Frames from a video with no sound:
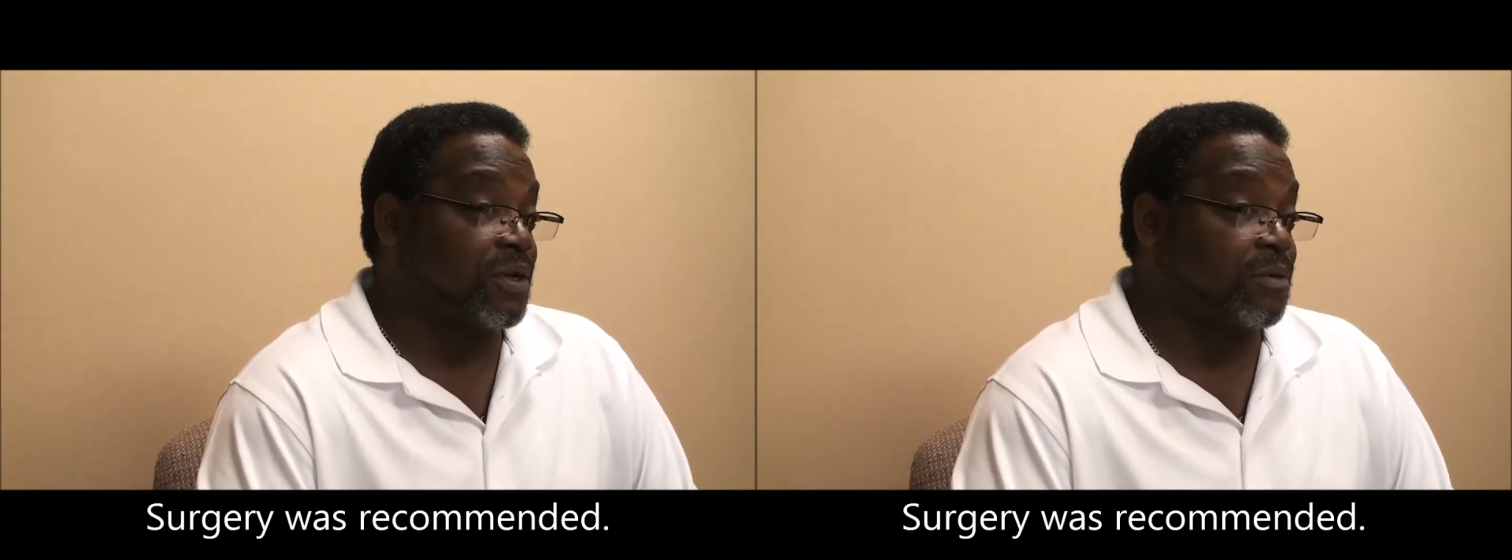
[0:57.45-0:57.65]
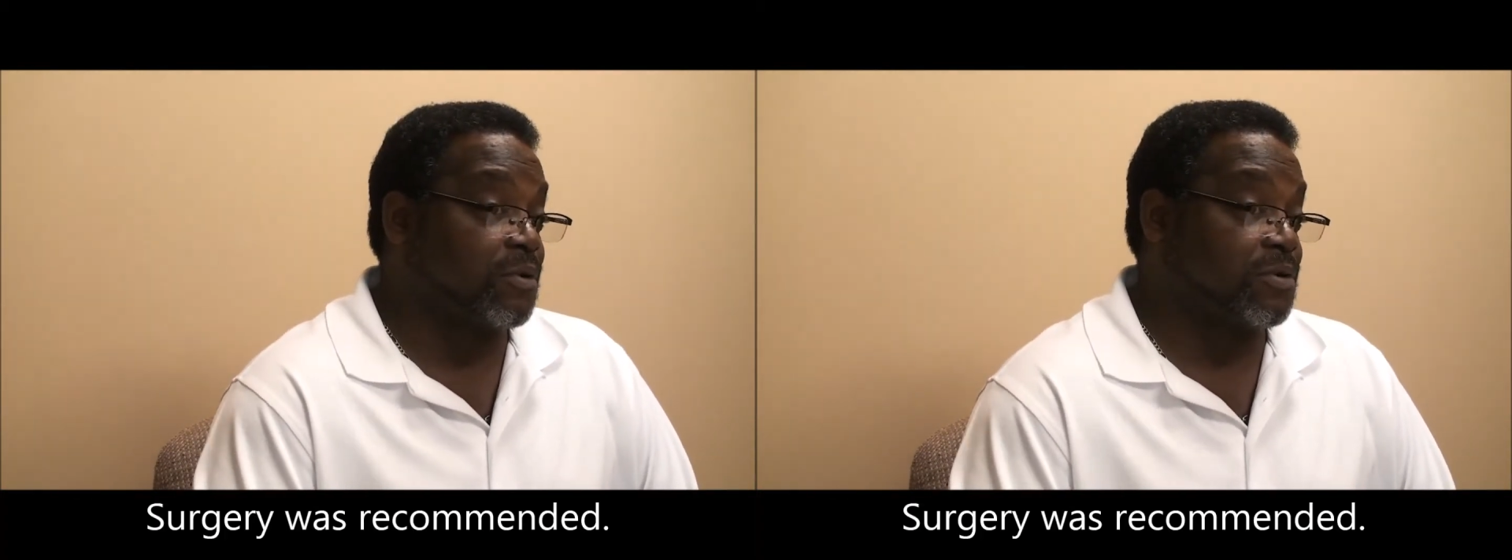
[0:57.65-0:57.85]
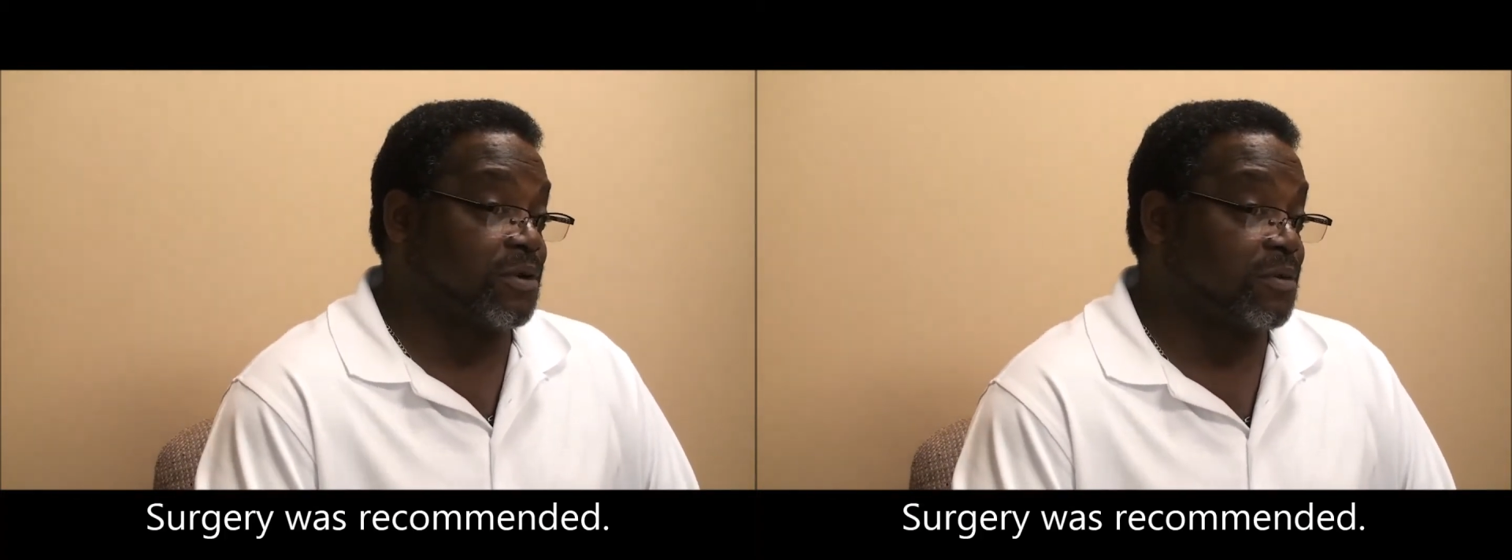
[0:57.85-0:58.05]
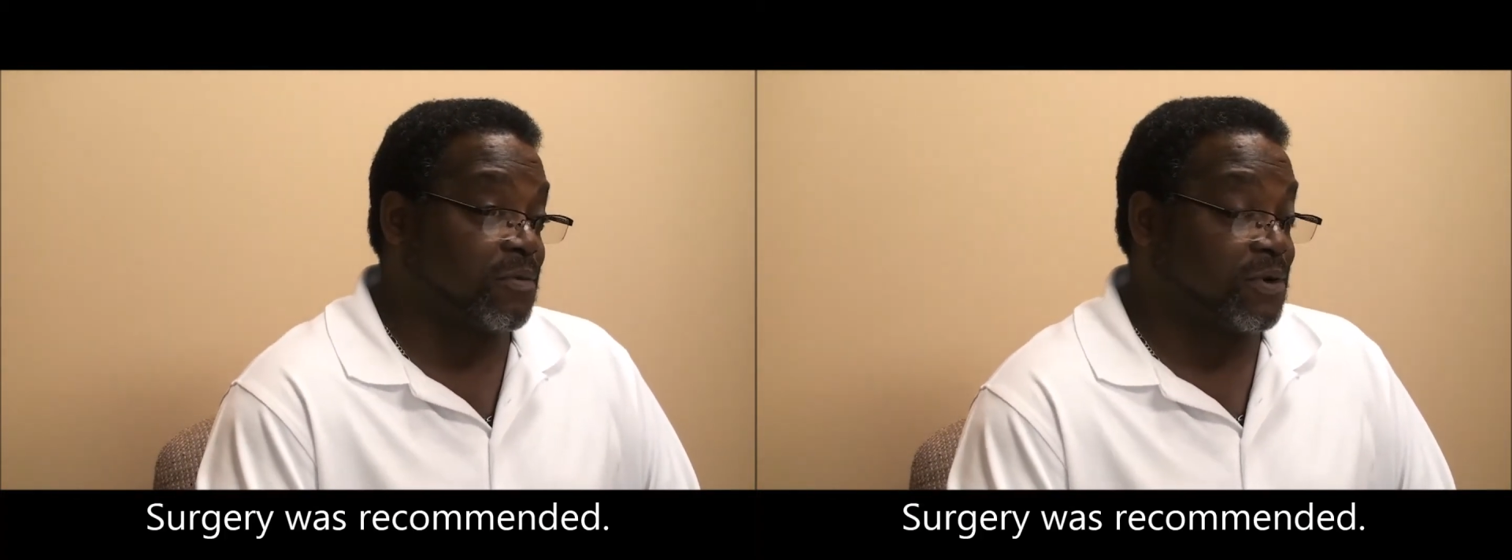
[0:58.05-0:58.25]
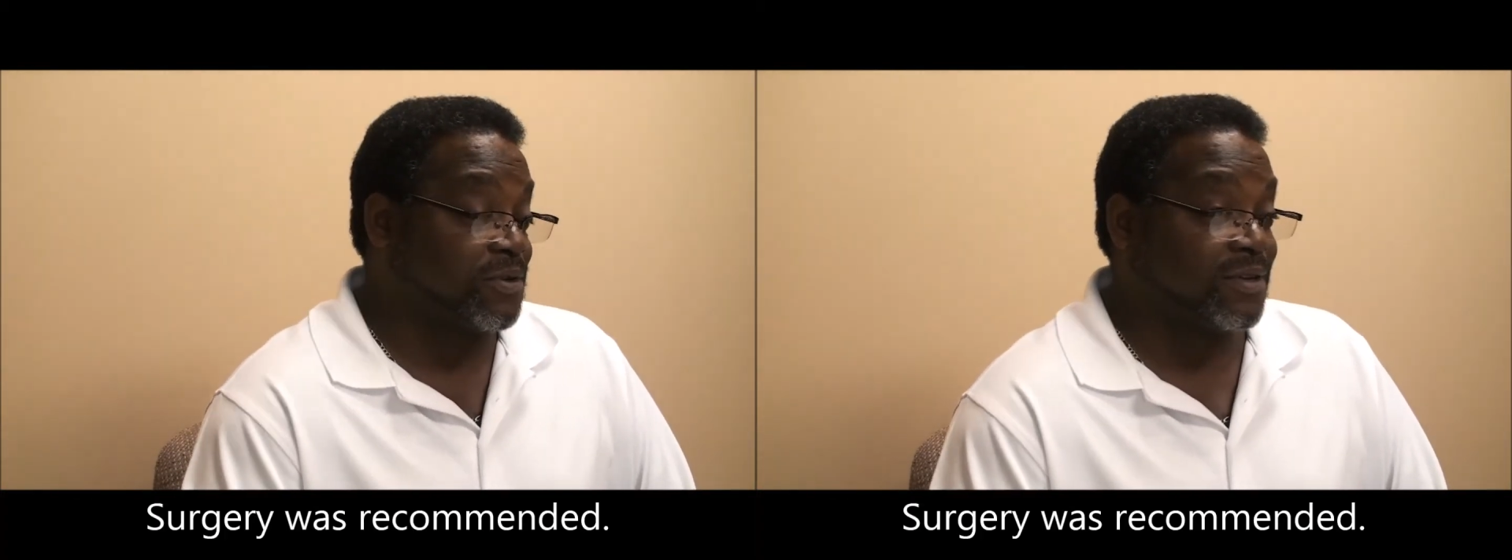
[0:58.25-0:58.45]
and I wasn't
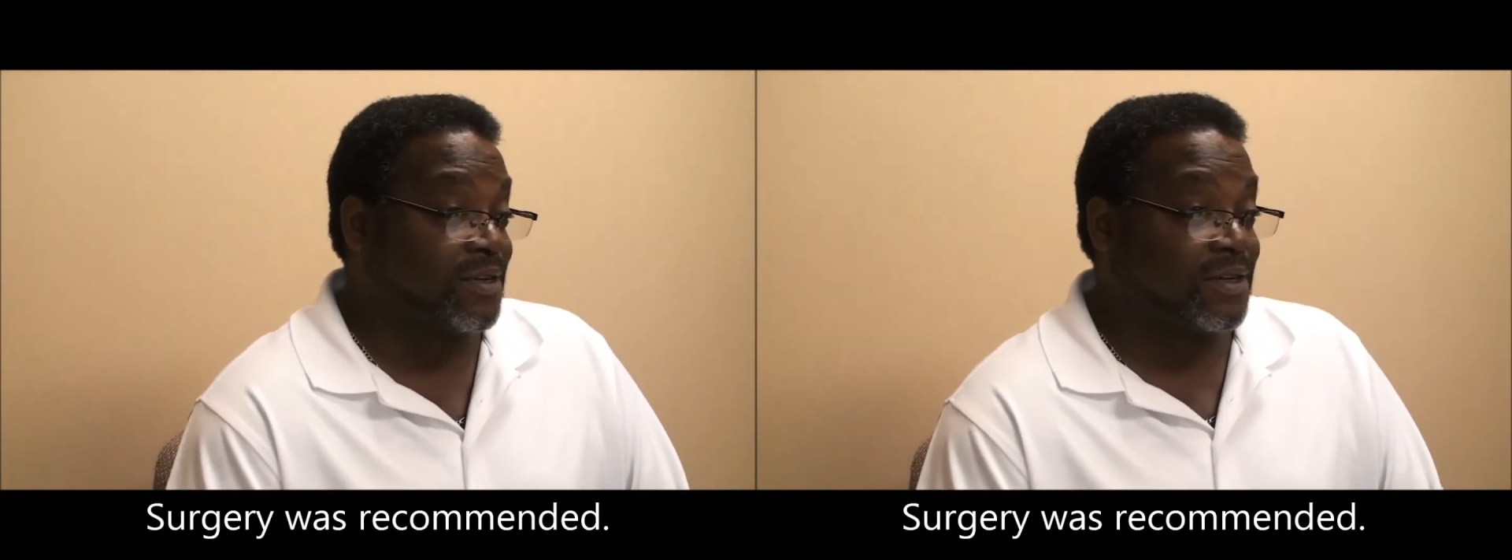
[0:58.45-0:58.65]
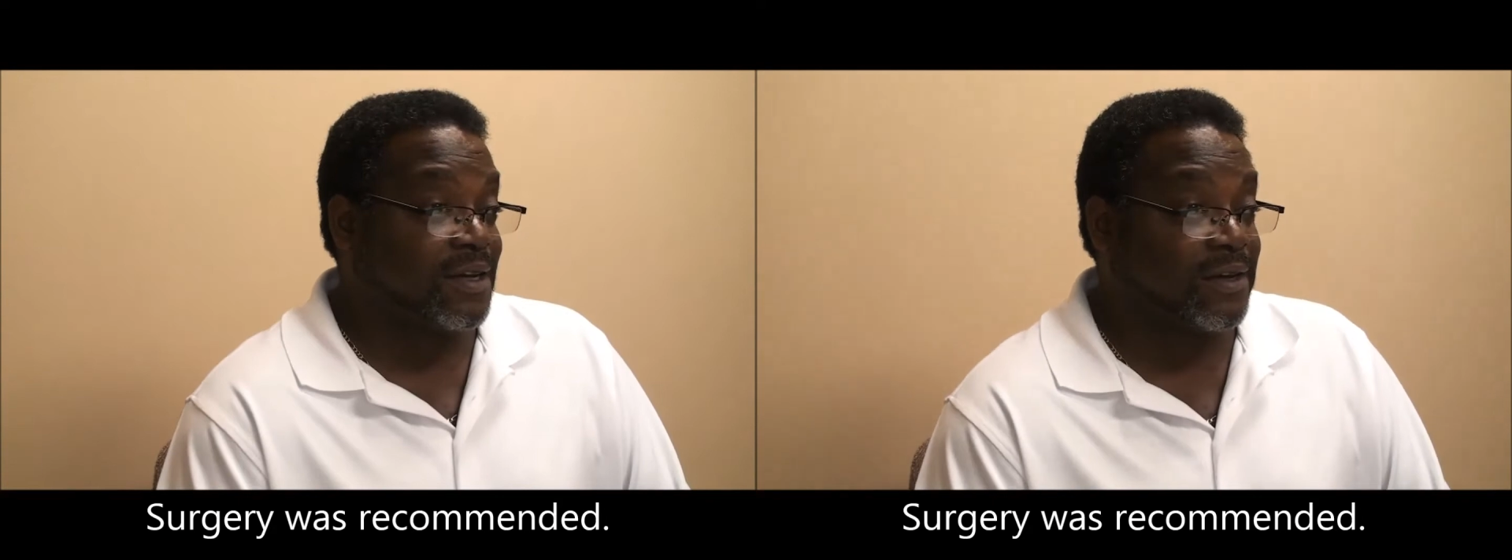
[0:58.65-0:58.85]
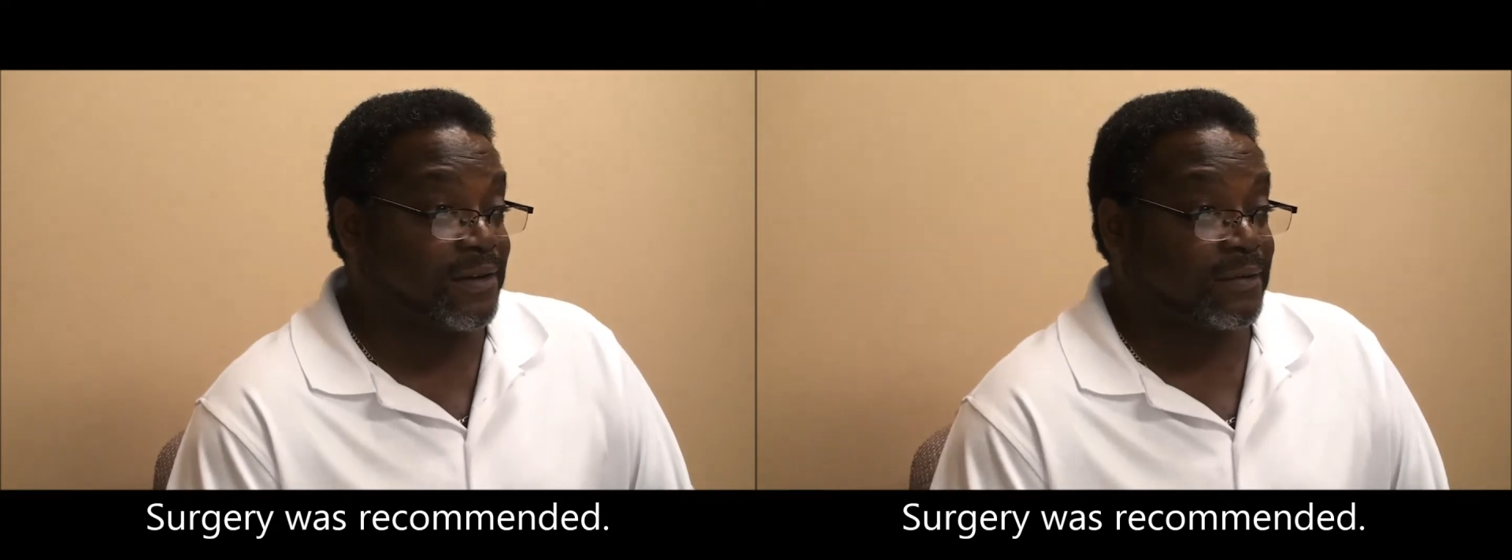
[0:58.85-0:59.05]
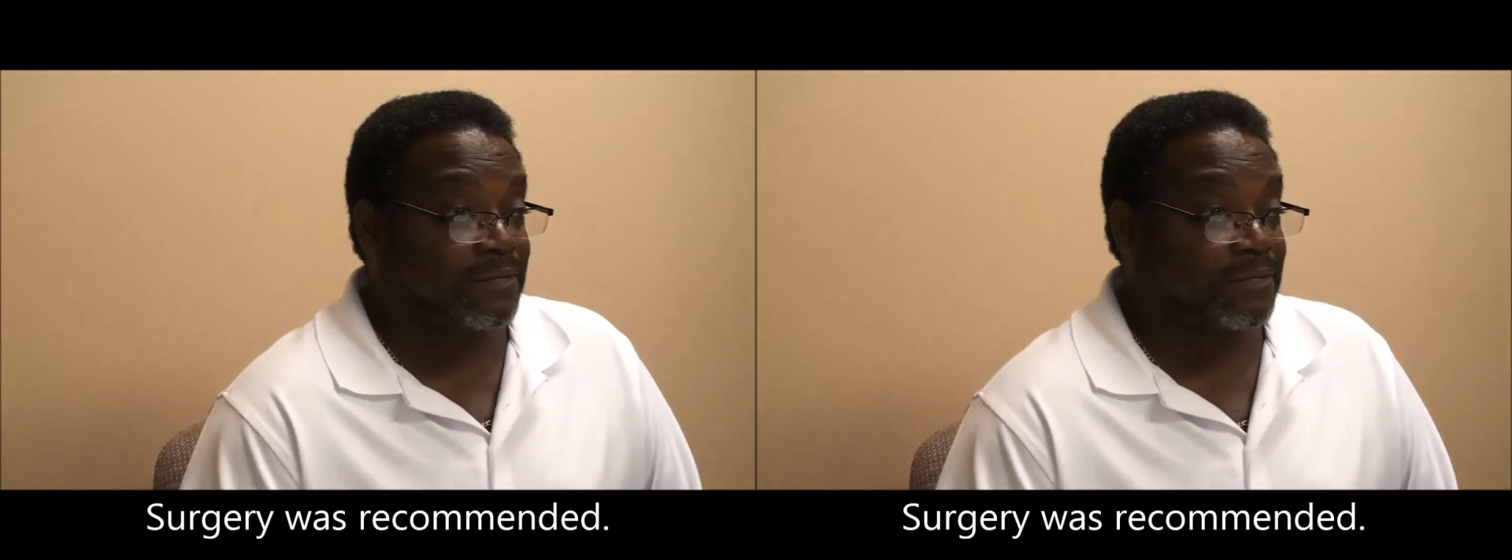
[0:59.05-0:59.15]
interested in that.